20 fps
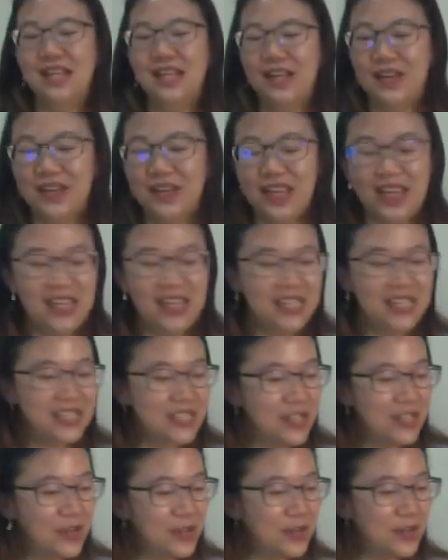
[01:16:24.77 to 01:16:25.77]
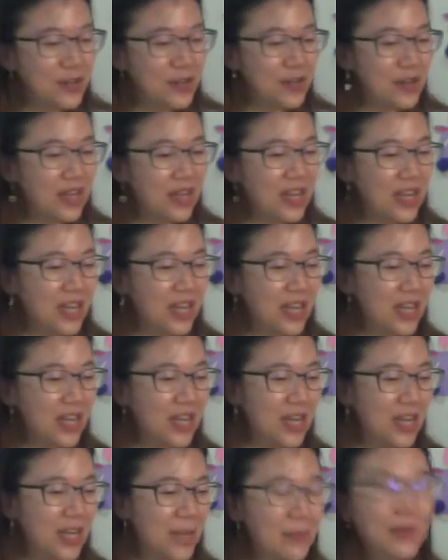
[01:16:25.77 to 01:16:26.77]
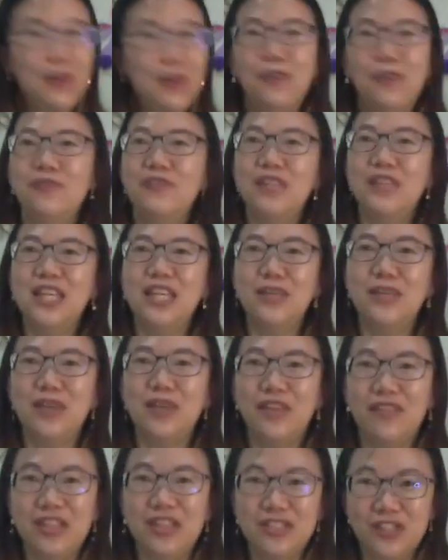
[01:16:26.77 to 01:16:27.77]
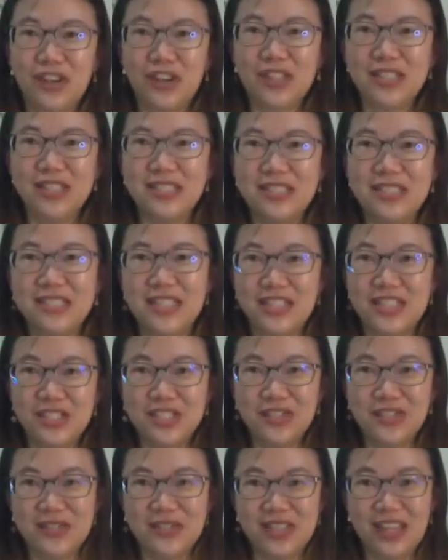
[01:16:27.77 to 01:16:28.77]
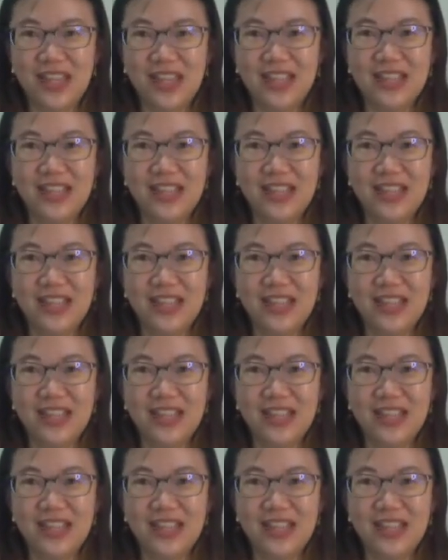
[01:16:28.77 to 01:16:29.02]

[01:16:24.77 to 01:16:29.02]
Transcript: Okay, so hopefully you have enjoyed the session today.